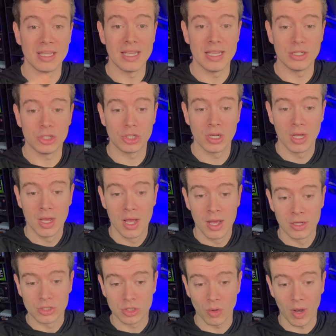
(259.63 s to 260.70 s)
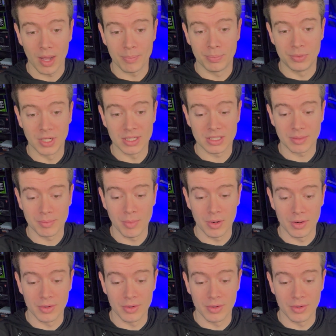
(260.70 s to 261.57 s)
each. So I did some